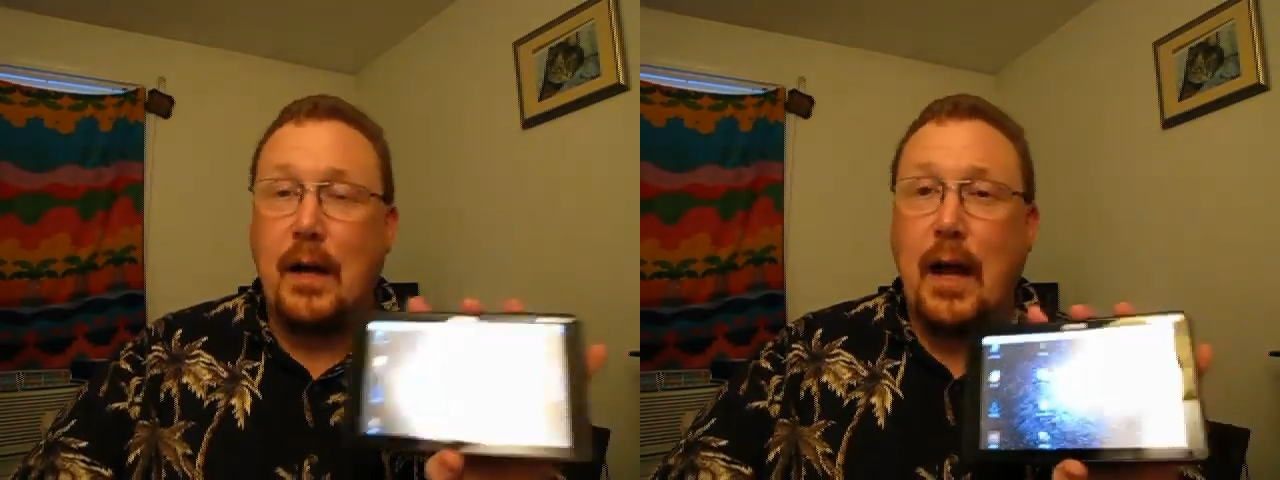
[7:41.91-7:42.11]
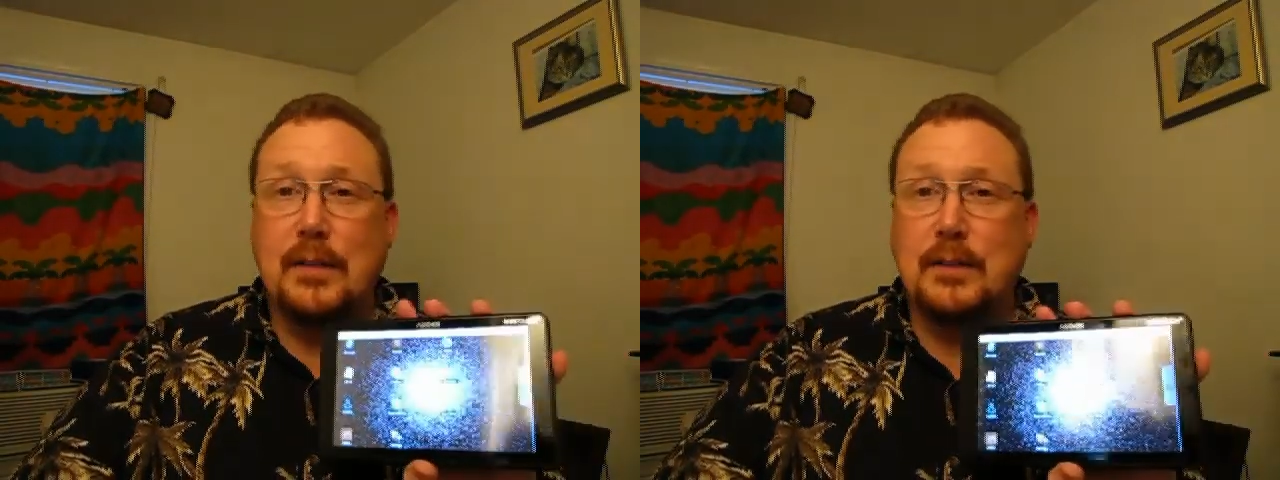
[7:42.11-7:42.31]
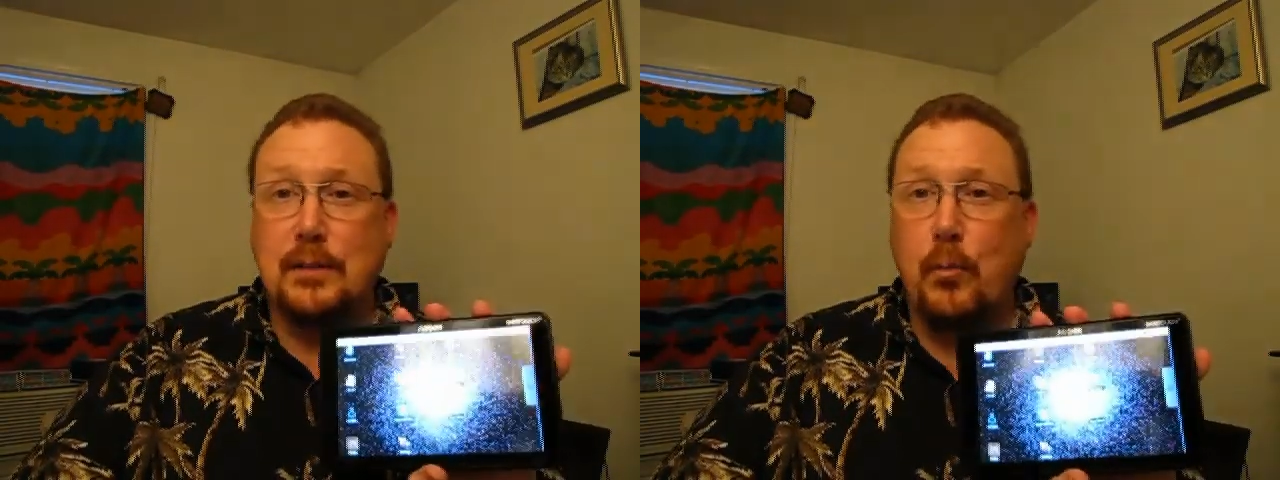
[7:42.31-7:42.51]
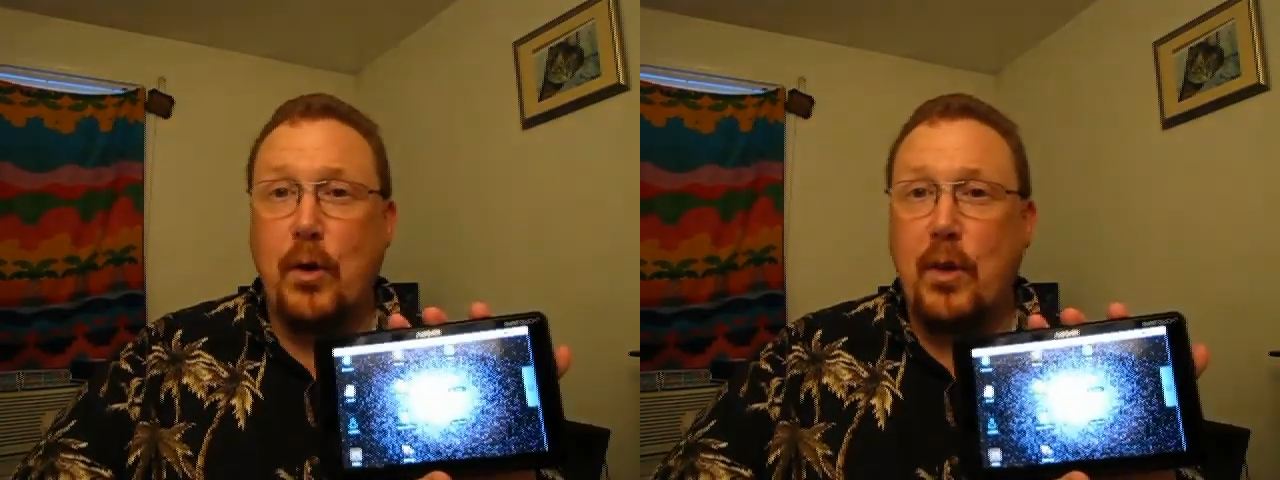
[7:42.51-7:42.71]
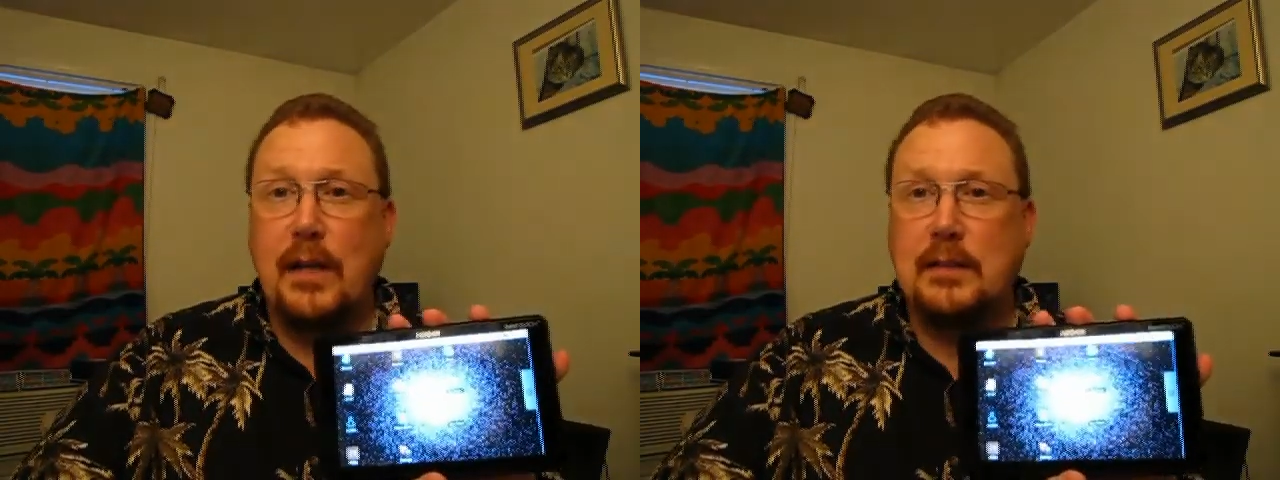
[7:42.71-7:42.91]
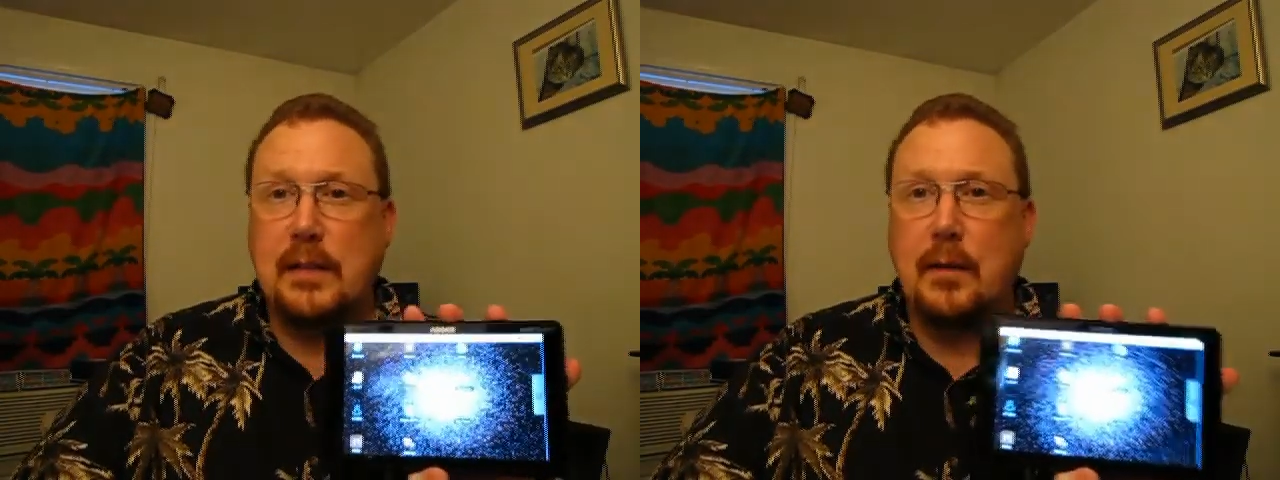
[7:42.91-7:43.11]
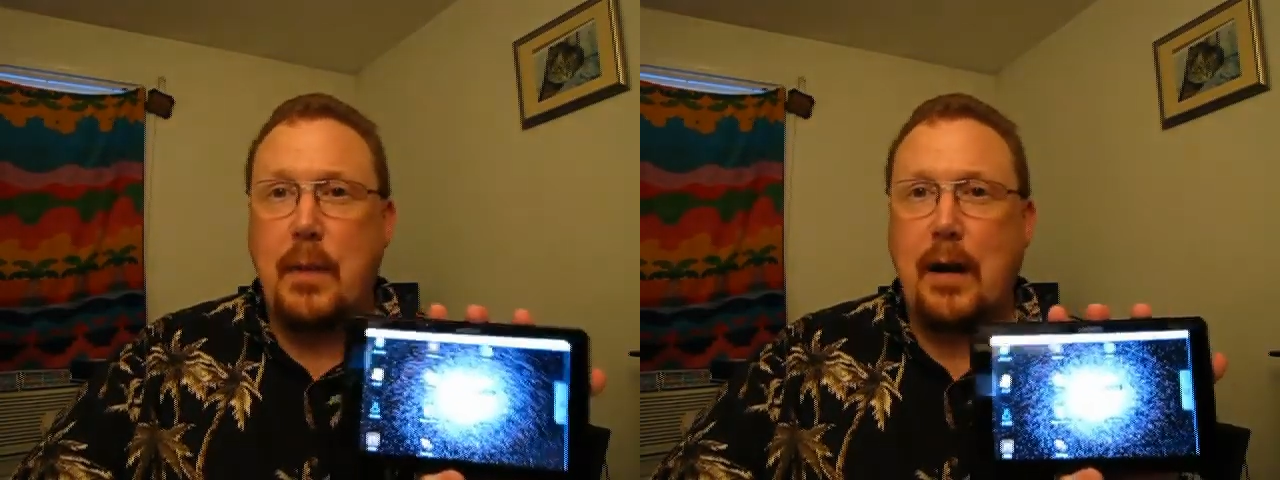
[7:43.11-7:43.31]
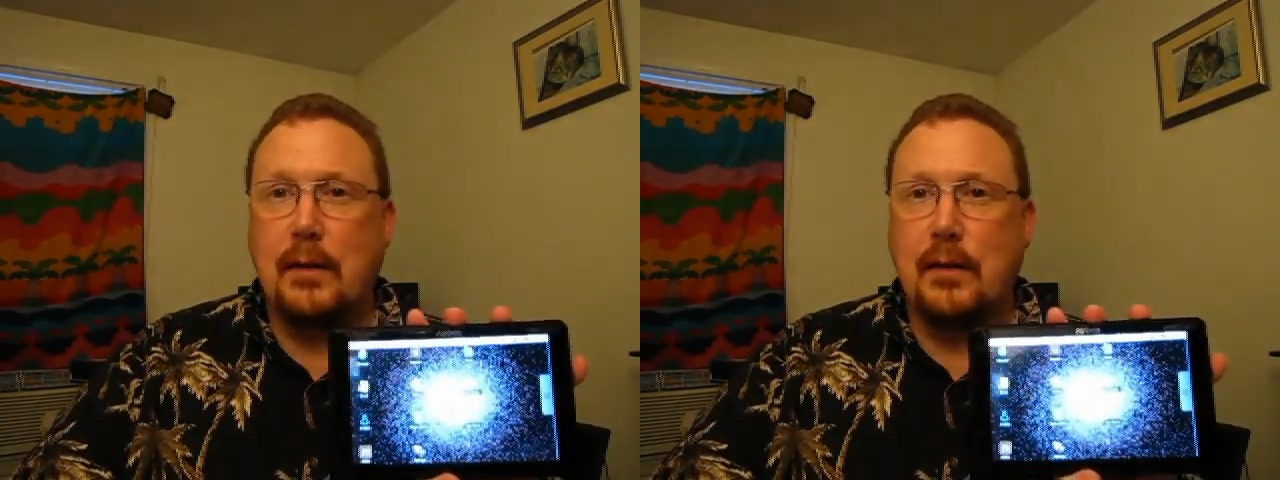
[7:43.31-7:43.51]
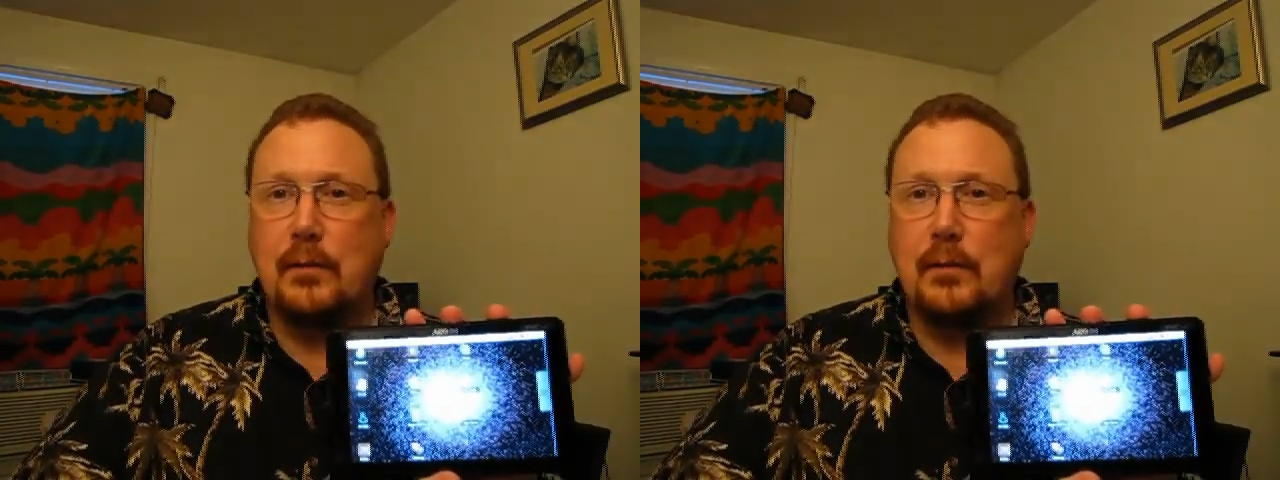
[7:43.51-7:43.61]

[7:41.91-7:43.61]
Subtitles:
Actually, one nice thing about the